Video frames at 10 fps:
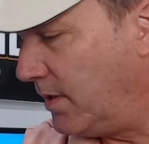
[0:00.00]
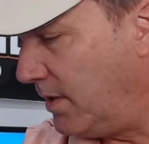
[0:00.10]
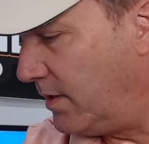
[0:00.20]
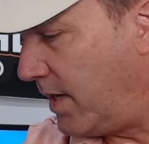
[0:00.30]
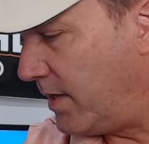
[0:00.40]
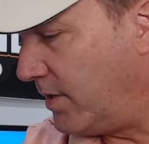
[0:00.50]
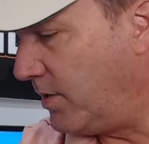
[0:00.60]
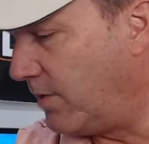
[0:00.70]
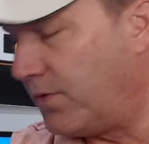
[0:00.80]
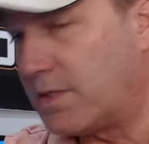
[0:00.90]
In that
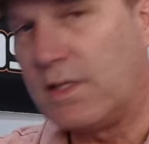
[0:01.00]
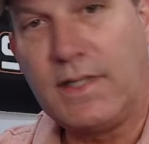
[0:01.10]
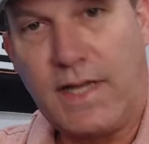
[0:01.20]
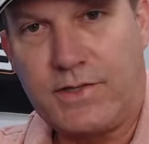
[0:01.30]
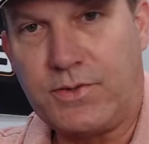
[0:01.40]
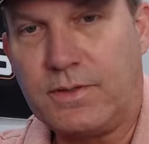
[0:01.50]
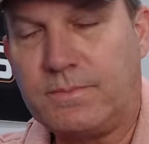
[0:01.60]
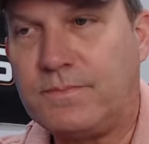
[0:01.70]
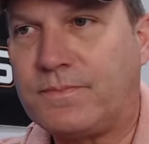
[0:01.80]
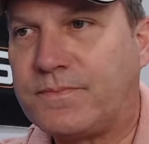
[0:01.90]
year, if it's electric,
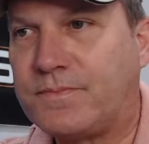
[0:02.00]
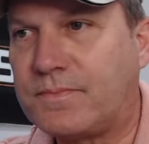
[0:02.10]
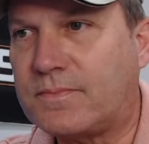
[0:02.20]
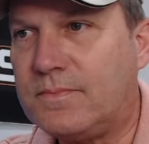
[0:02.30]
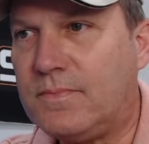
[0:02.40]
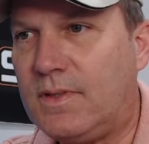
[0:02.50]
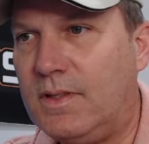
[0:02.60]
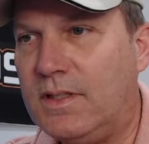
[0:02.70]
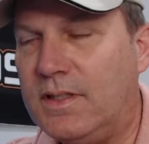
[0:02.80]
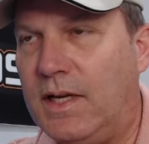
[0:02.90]

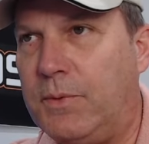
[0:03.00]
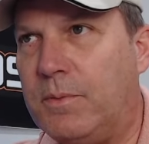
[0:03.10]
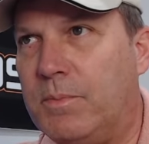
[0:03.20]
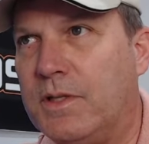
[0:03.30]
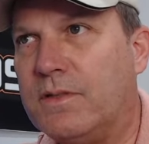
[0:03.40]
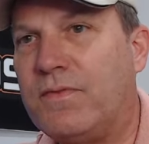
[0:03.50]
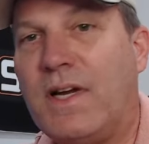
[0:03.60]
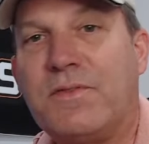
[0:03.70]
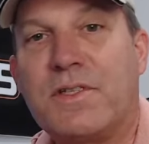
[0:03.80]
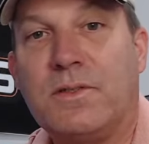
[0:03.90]
then that would have been the
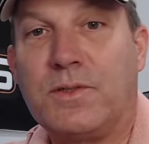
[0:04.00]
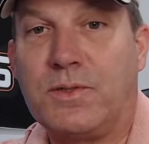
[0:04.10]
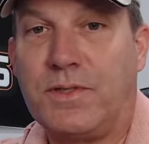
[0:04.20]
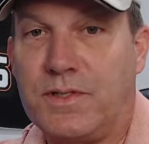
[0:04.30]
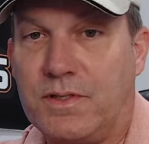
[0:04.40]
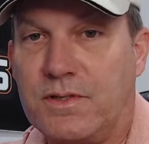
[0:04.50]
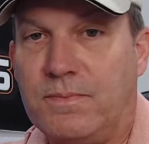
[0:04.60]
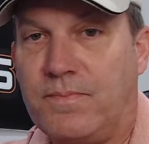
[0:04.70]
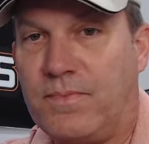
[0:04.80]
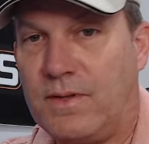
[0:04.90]
five solenoid system,
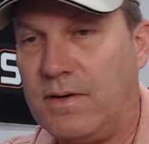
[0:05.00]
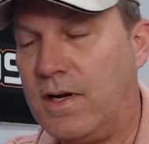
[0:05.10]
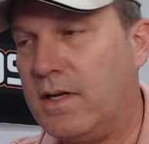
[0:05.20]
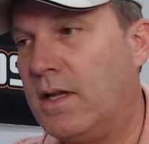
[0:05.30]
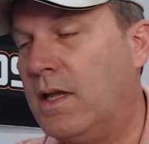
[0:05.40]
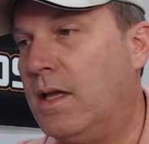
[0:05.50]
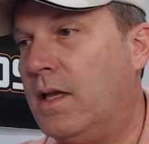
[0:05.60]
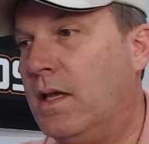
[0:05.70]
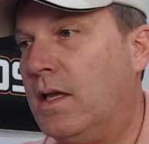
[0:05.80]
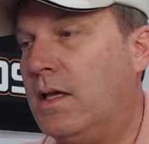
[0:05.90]
all right?
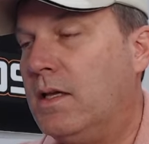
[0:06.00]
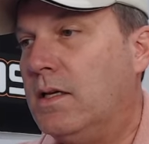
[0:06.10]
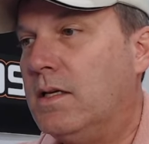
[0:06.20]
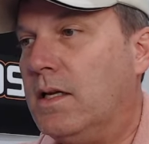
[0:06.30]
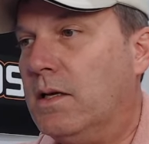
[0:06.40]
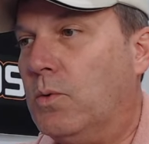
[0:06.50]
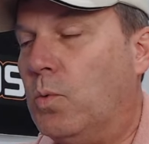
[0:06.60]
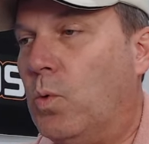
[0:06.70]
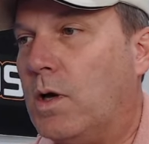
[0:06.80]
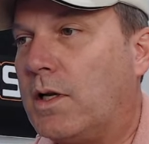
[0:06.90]

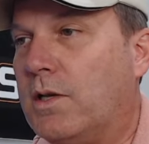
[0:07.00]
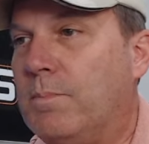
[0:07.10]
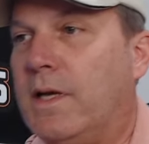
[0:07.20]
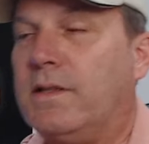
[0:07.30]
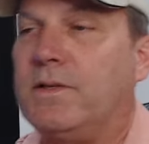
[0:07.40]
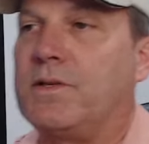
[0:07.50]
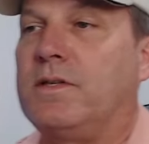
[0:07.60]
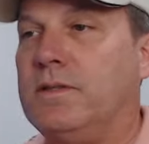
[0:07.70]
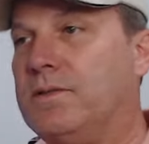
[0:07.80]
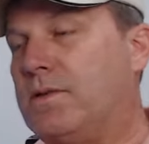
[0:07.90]
What could make,
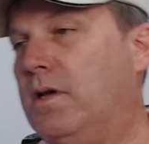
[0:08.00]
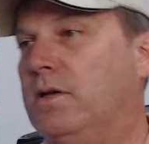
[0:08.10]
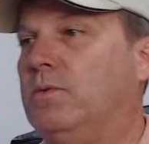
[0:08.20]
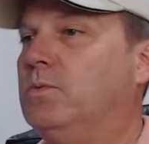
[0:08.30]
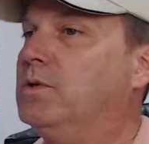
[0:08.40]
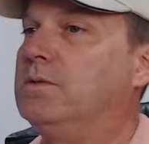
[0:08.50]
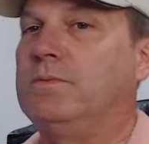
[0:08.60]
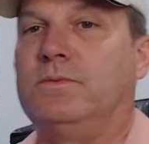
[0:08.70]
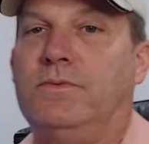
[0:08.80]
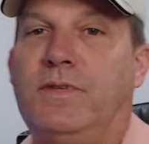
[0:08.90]
there's
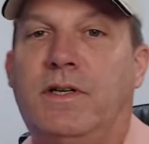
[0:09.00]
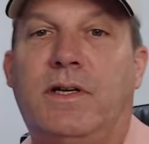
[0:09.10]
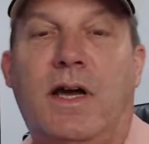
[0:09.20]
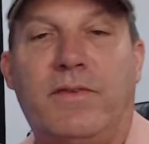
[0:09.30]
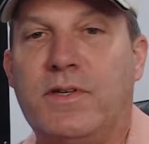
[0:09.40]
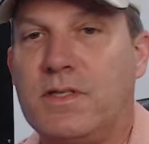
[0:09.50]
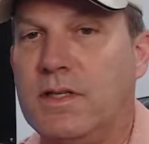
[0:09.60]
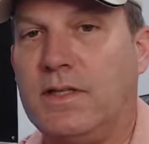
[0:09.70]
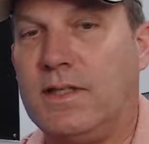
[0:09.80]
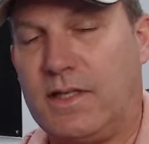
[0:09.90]
one very obvious
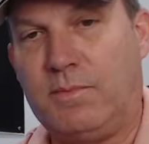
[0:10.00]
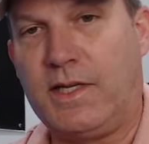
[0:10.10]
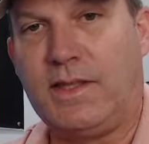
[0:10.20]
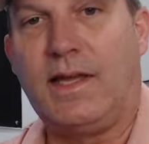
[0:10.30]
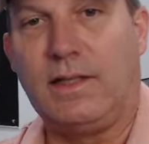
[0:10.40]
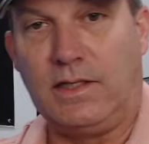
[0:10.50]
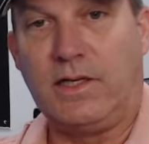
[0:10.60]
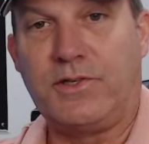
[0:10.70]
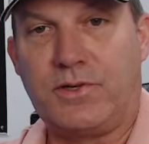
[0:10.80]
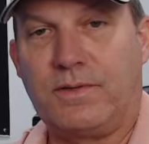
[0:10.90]
thing that could make that
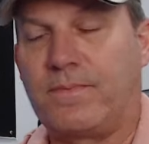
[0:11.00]
lunge.